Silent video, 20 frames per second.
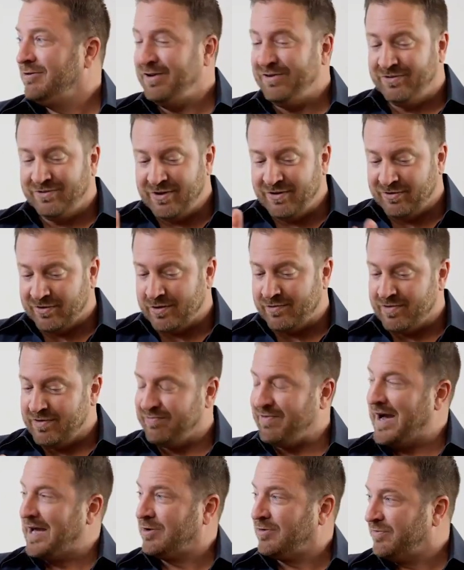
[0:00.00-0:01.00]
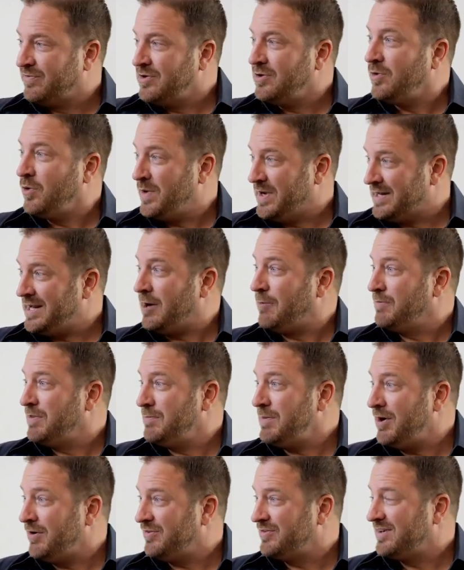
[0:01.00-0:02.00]
Let's just serve the vital few who we can help the
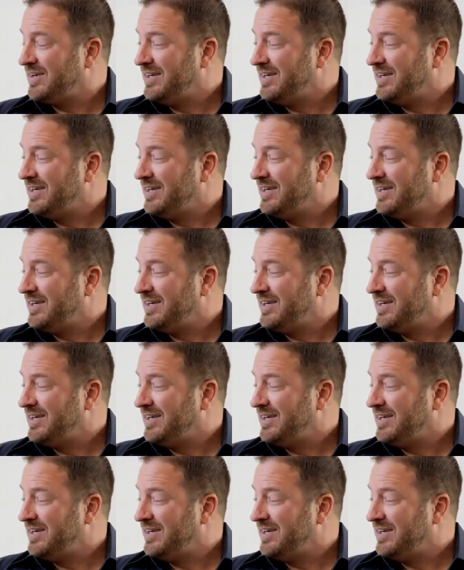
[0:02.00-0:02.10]
most.